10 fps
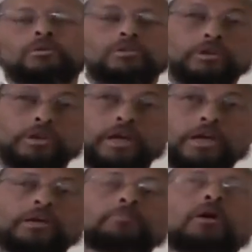In the
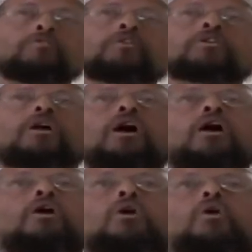name of
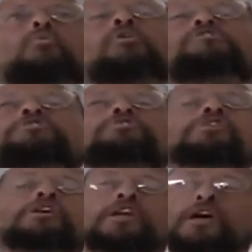Allah, or with
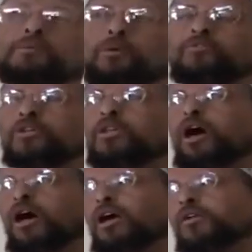the name of
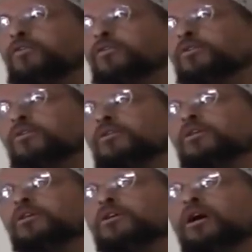Allah,
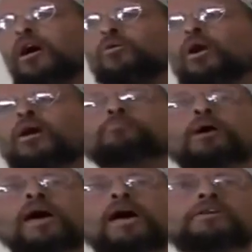Ar
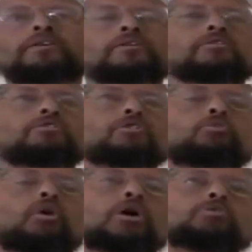Rahman, the
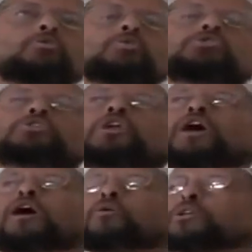one who is
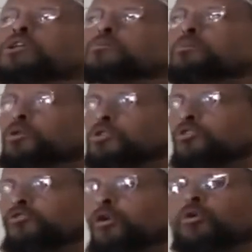inherently
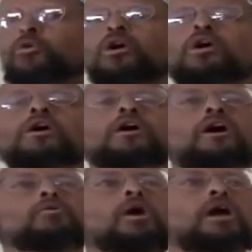merciful
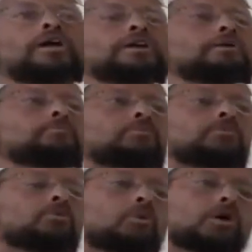
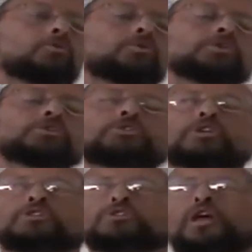Ar-Rahim, the one who
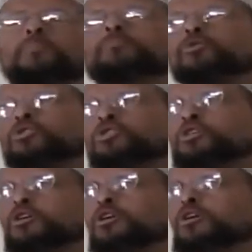extends that
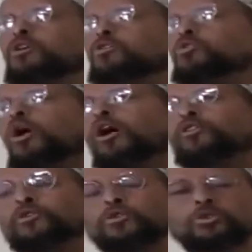mercy to
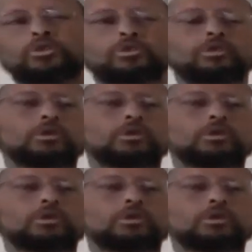others.